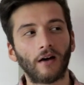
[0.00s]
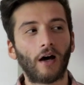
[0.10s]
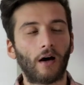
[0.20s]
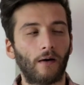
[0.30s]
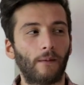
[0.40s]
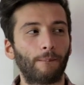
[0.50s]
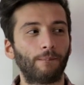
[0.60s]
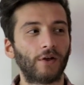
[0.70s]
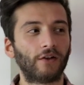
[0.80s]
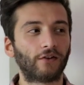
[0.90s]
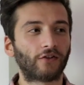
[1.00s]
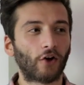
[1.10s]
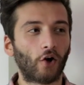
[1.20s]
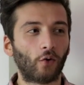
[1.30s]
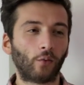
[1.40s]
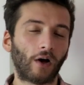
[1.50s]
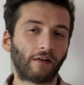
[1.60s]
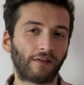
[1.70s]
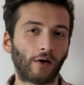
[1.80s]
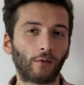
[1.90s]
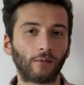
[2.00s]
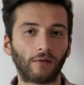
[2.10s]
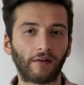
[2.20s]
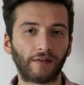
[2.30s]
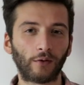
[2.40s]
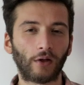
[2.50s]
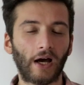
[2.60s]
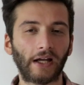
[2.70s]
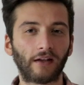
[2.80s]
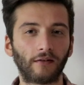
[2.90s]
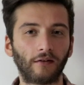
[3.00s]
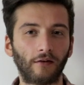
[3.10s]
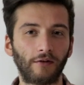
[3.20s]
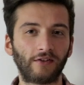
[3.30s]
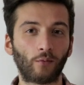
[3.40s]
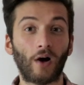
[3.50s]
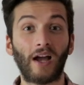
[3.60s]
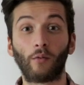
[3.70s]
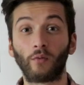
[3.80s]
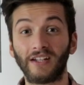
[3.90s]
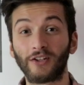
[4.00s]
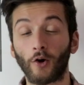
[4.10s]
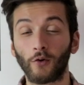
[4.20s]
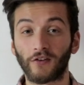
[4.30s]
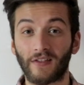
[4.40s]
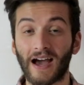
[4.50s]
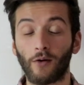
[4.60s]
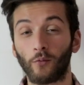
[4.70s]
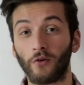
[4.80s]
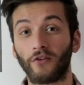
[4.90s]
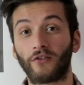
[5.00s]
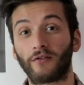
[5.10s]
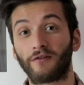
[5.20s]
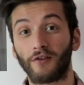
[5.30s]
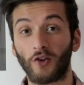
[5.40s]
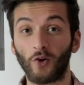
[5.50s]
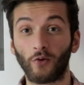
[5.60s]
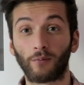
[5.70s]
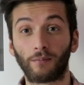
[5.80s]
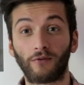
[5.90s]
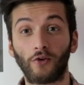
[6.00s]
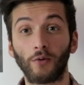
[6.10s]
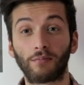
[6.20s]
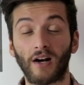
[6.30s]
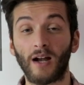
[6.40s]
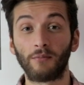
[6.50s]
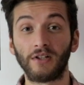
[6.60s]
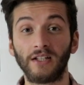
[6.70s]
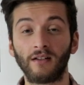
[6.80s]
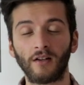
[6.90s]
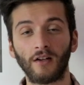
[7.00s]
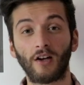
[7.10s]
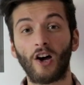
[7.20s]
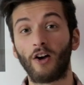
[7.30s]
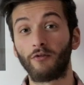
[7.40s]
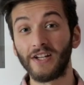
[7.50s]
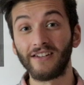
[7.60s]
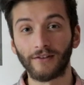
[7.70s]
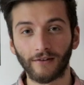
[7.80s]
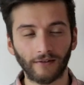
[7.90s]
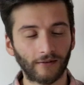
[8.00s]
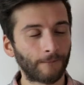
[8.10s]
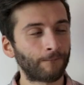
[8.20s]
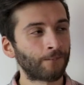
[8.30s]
um, and so I felt I feel like the reason why I did go to that was for those two primary uh, reasons